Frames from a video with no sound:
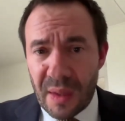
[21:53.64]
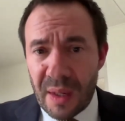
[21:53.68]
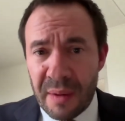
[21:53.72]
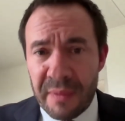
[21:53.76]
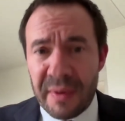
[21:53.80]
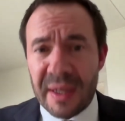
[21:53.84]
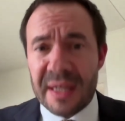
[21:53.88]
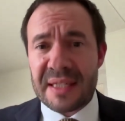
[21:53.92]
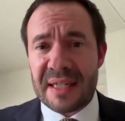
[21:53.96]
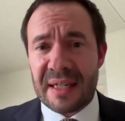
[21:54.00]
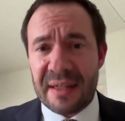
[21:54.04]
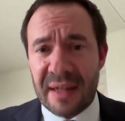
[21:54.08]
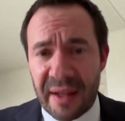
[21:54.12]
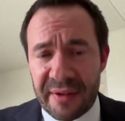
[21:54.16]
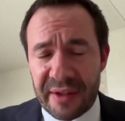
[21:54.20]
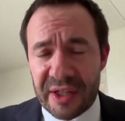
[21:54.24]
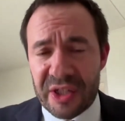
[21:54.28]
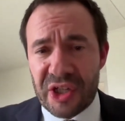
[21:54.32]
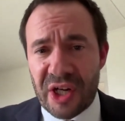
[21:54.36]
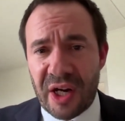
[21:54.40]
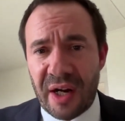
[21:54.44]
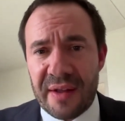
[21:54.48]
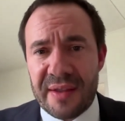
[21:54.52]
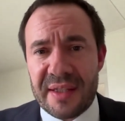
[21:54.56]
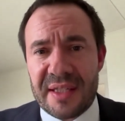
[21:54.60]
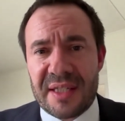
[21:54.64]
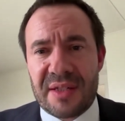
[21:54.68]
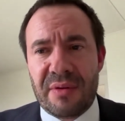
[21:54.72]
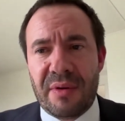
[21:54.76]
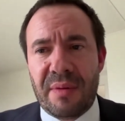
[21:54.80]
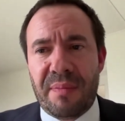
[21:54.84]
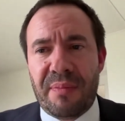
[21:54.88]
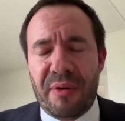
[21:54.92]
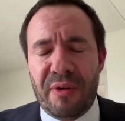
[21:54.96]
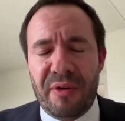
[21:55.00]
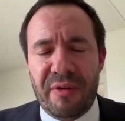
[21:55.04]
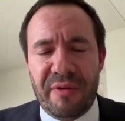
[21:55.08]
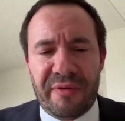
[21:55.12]
There's another chance to
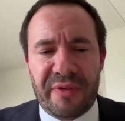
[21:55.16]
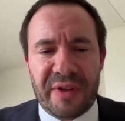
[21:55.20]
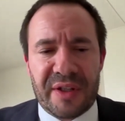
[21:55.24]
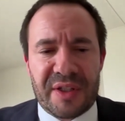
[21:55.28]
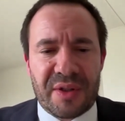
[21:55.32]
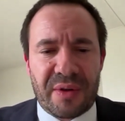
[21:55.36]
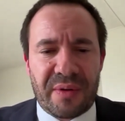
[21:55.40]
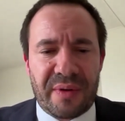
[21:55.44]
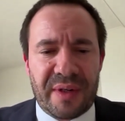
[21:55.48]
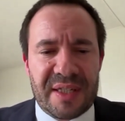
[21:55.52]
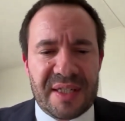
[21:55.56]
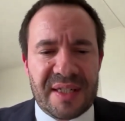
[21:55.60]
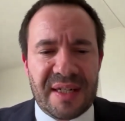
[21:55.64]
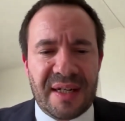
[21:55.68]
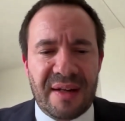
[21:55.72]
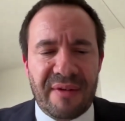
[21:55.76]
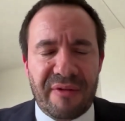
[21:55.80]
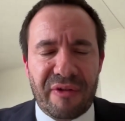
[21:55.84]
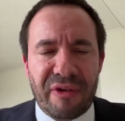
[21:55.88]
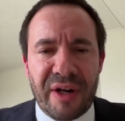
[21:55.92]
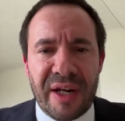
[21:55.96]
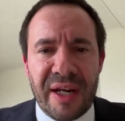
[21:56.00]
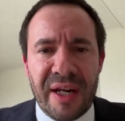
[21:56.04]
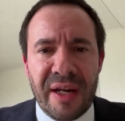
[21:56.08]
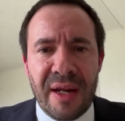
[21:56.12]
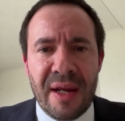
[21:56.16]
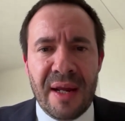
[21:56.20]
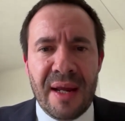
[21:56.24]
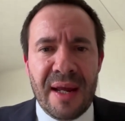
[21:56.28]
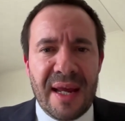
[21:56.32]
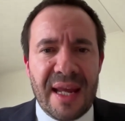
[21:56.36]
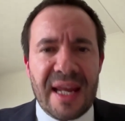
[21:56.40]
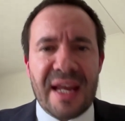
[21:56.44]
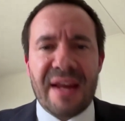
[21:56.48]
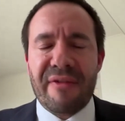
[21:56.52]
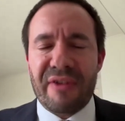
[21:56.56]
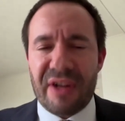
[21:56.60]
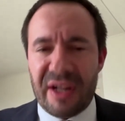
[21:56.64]
approve the Taurus delivery,
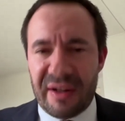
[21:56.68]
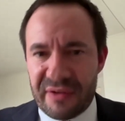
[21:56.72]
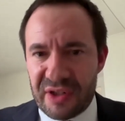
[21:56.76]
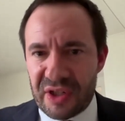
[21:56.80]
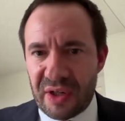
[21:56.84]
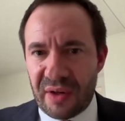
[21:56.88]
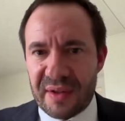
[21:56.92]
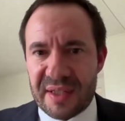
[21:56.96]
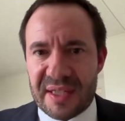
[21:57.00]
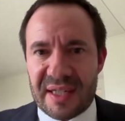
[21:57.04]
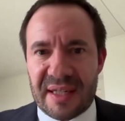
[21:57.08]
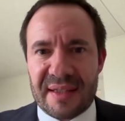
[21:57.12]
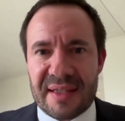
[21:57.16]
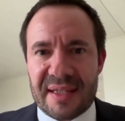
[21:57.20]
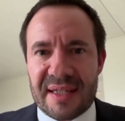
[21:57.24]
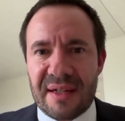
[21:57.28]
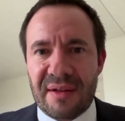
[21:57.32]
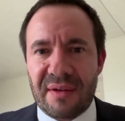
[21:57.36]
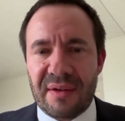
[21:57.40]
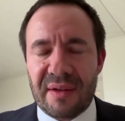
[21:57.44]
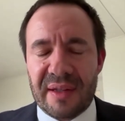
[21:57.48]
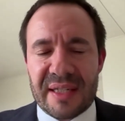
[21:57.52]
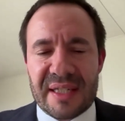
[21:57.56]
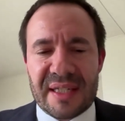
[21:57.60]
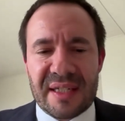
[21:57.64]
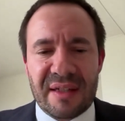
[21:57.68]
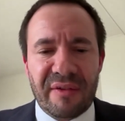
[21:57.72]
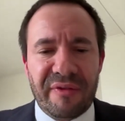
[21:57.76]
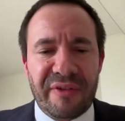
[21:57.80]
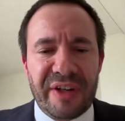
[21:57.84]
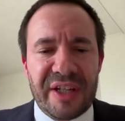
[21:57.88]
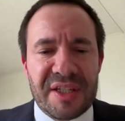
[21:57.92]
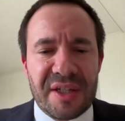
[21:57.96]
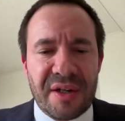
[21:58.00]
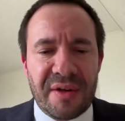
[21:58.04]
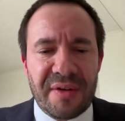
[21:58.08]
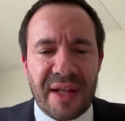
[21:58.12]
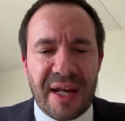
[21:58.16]
even if Scholz can still, still
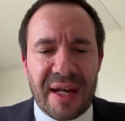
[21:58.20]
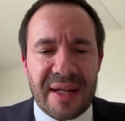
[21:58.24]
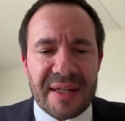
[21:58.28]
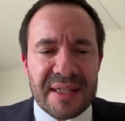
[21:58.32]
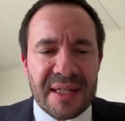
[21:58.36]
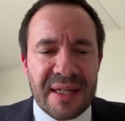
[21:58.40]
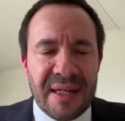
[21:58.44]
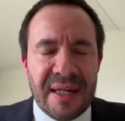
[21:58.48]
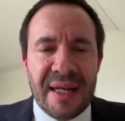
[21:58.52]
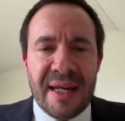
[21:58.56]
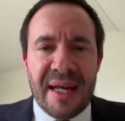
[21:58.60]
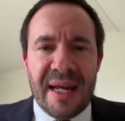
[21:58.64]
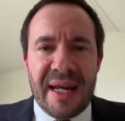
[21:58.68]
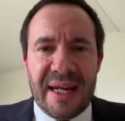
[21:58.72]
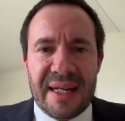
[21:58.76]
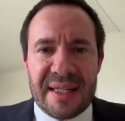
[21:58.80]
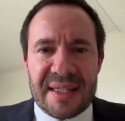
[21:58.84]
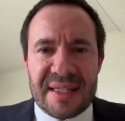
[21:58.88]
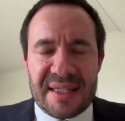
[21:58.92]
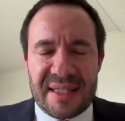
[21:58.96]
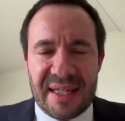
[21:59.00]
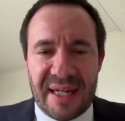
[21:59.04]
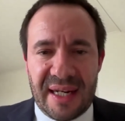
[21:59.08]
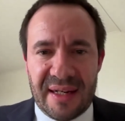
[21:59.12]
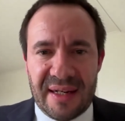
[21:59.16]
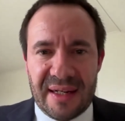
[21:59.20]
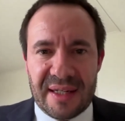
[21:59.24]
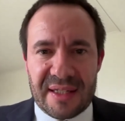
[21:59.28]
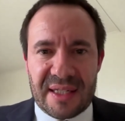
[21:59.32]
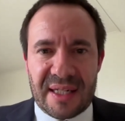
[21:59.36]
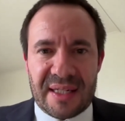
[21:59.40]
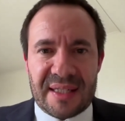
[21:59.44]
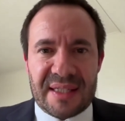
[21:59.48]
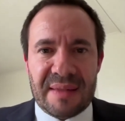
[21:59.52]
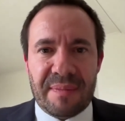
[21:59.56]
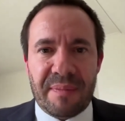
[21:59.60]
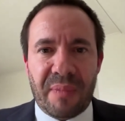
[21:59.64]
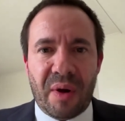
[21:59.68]
veto that. It's seen as
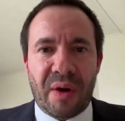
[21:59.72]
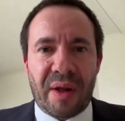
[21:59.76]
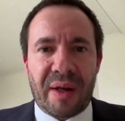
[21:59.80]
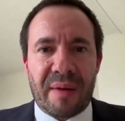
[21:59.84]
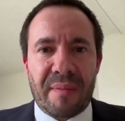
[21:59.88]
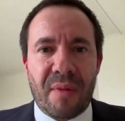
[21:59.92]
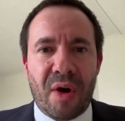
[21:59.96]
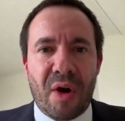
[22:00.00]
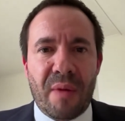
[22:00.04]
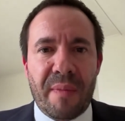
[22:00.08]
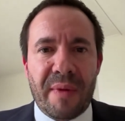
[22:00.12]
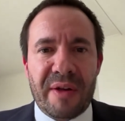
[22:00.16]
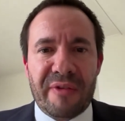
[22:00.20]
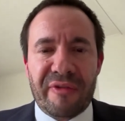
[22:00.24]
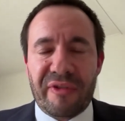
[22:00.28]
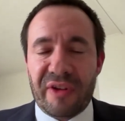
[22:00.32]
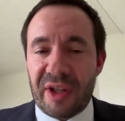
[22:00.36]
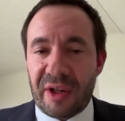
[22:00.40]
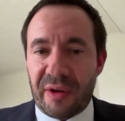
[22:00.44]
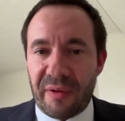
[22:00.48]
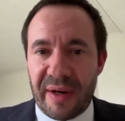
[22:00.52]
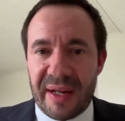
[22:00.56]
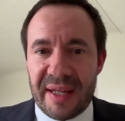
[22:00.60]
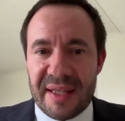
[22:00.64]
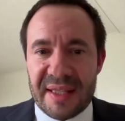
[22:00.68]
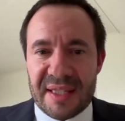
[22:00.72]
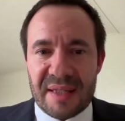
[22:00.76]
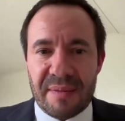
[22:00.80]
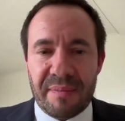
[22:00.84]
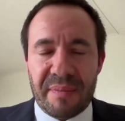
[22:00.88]
a symbolic moment for the Greens